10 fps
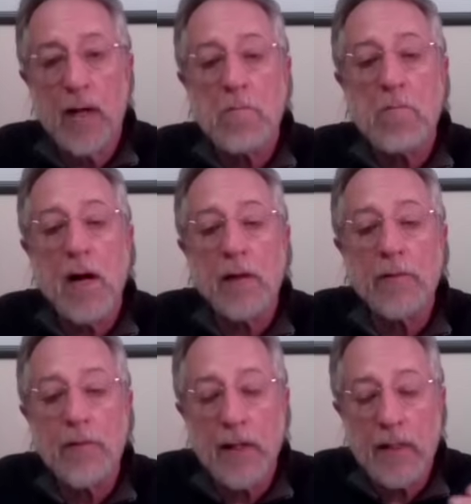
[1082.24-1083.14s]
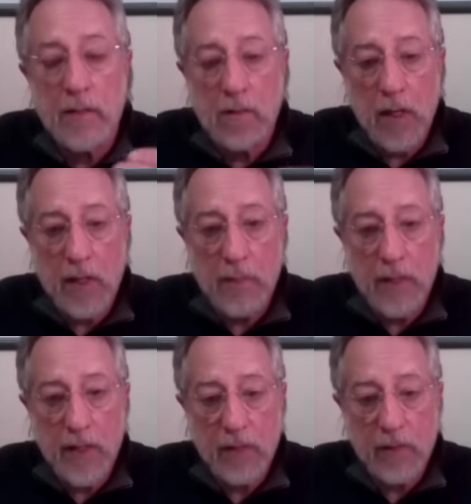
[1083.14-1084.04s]
I modified it to my
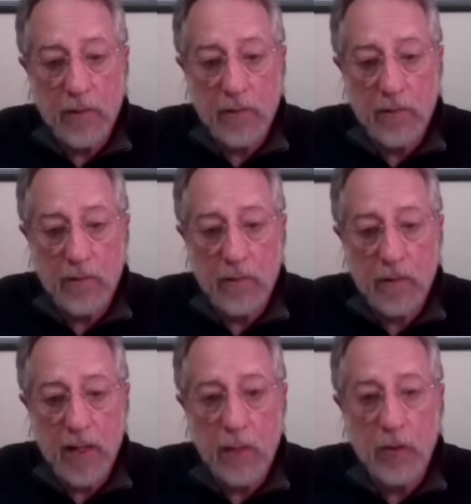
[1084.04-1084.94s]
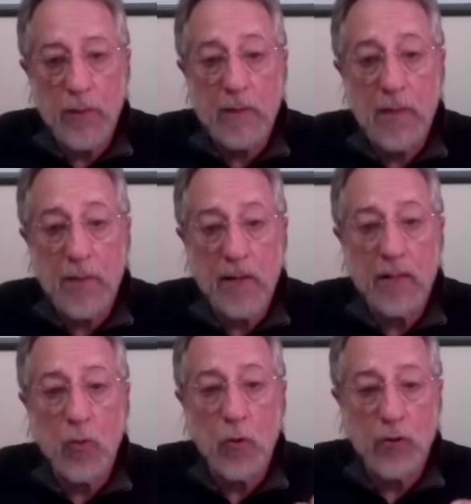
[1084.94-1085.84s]
behavior, okay, which means I made it
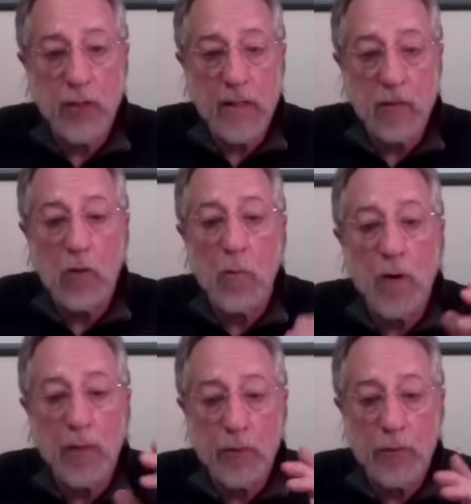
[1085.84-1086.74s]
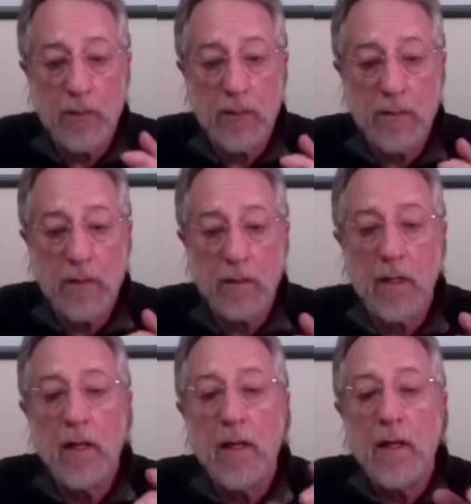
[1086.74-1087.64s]
more gentle but persistent.
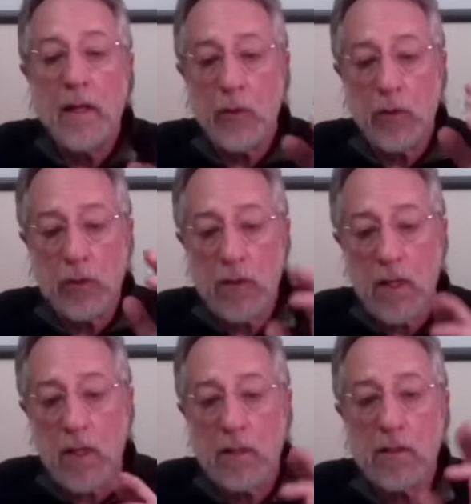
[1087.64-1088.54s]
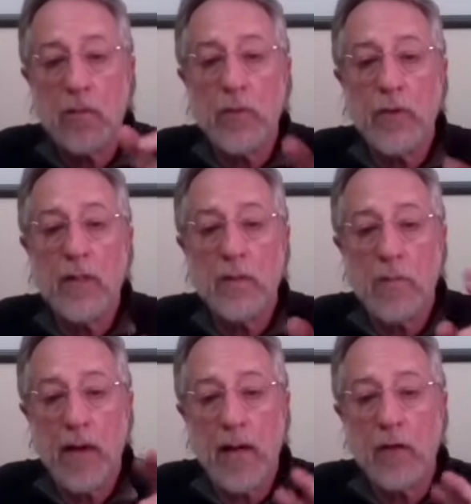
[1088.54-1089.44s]
And it was constant breathing
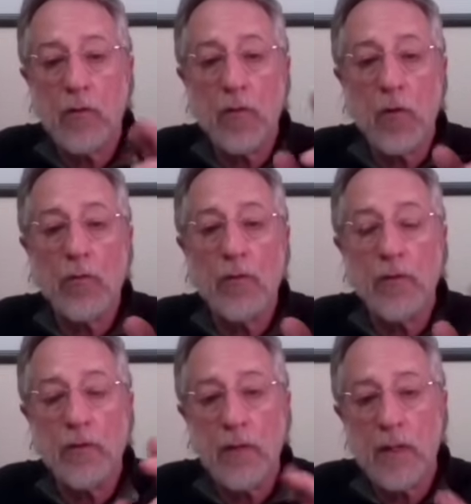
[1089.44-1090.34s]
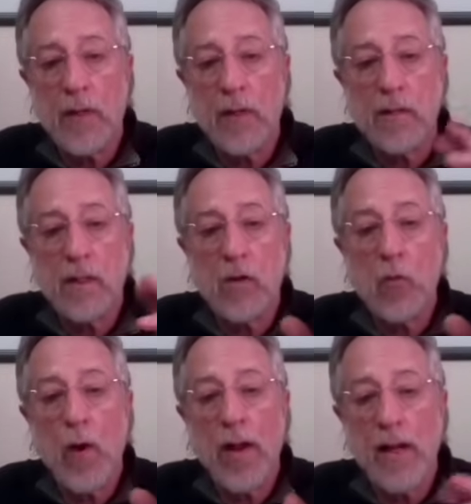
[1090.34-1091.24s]
back and forth. And if you think about it, it's like a
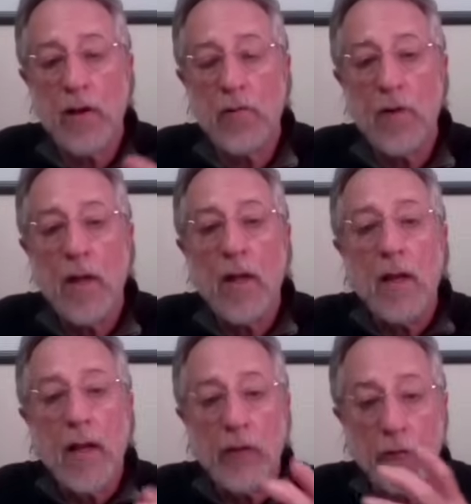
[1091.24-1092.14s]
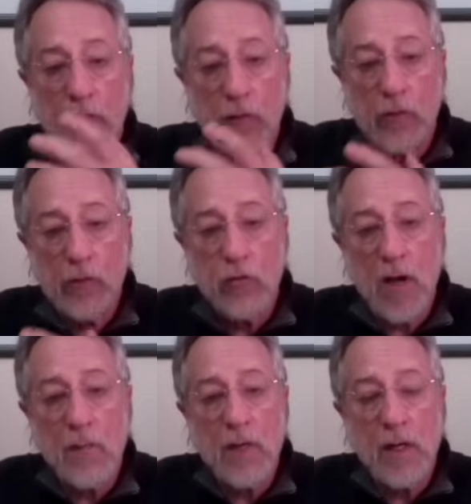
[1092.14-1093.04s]
wave. And the first
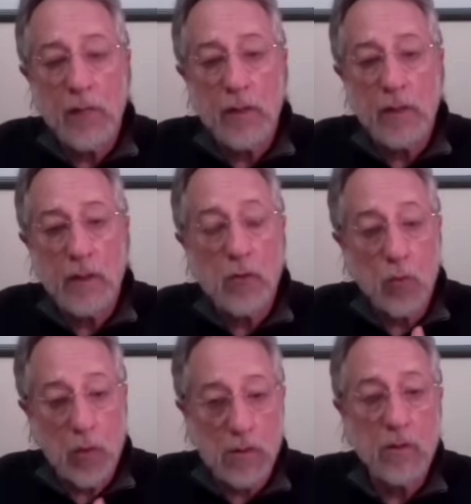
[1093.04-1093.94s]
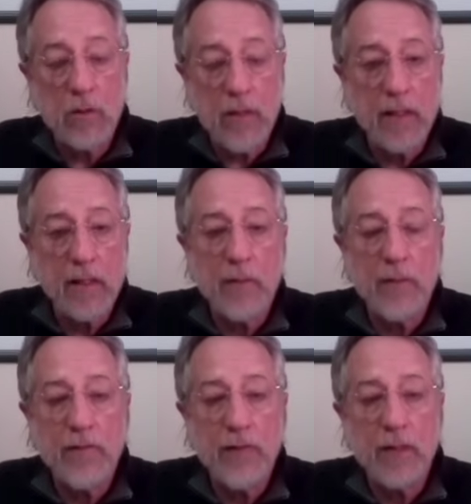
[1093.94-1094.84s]
trauma I released was located on
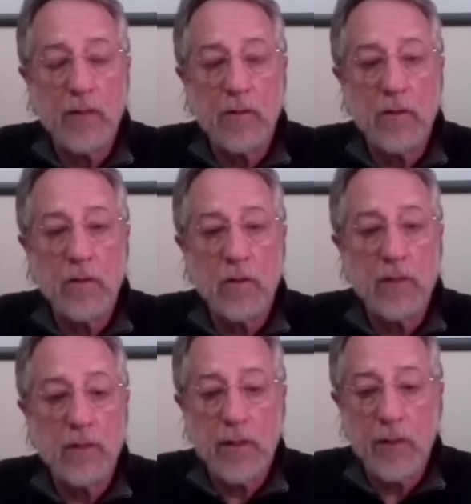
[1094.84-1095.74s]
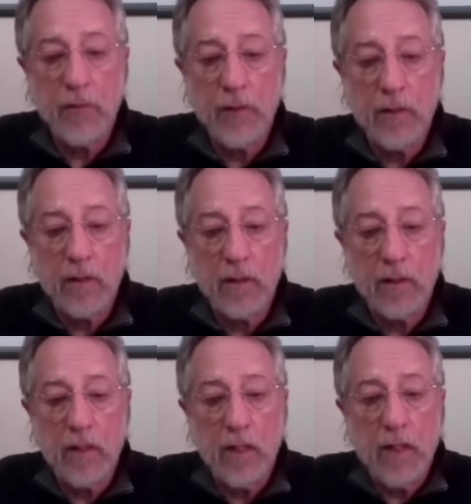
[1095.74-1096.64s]
my vagus nerve because I could feel it.
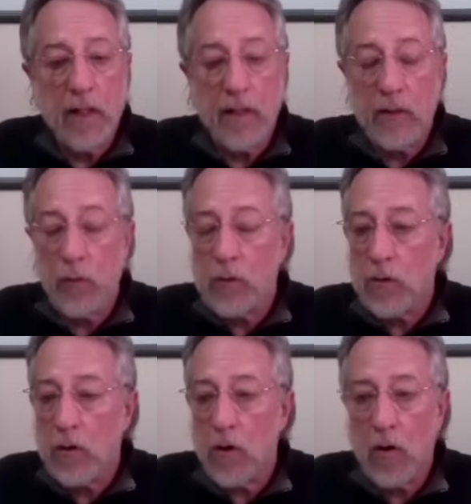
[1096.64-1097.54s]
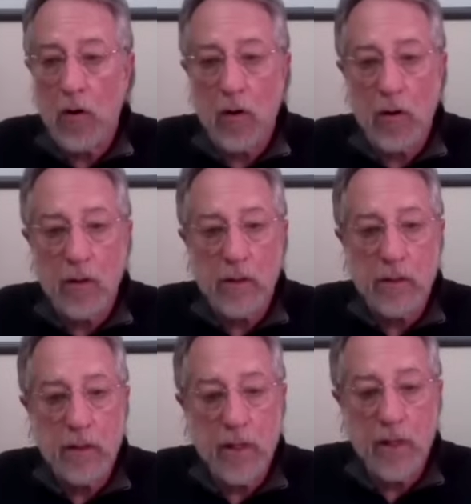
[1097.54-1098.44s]
And it was the hardest
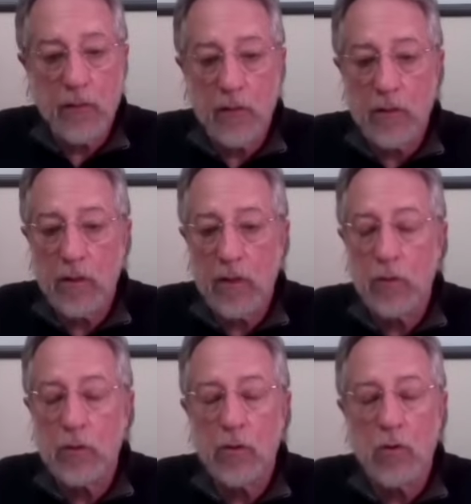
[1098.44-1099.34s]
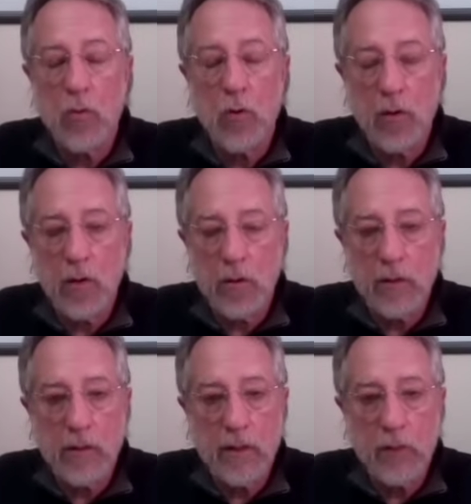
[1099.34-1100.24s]
thing ever. It was so hard to
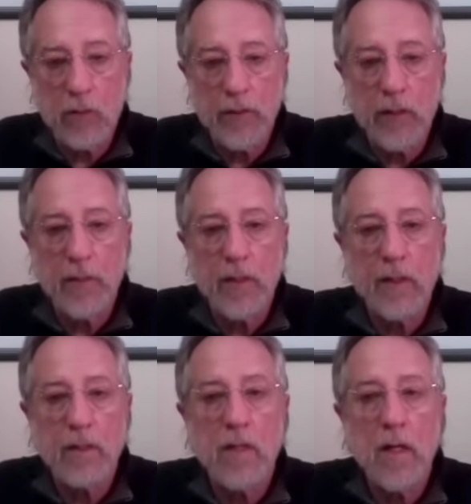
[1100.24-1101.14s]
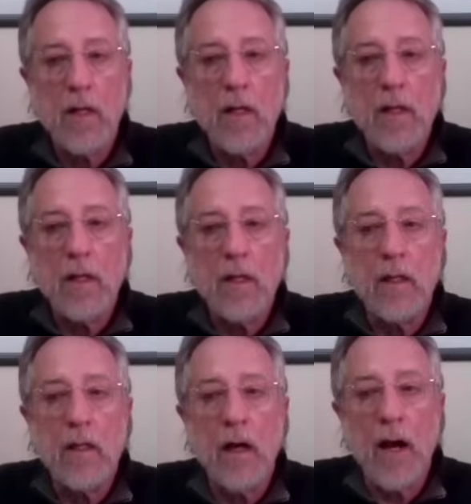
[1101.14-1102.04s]
deal with it because
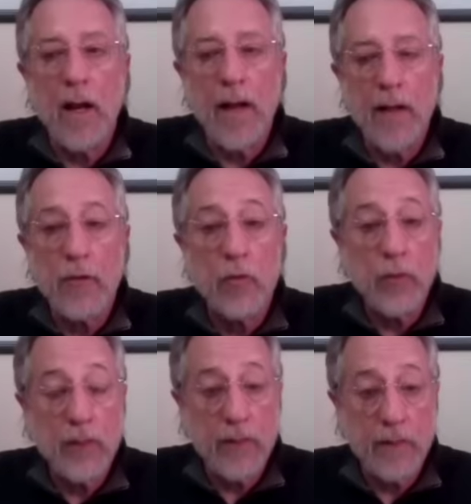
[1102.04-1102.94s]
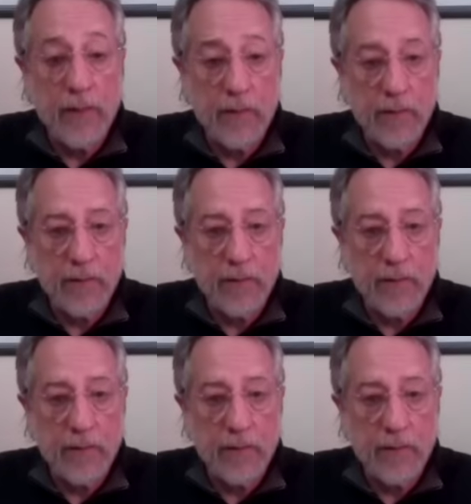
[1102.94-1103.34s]
I had to relive it.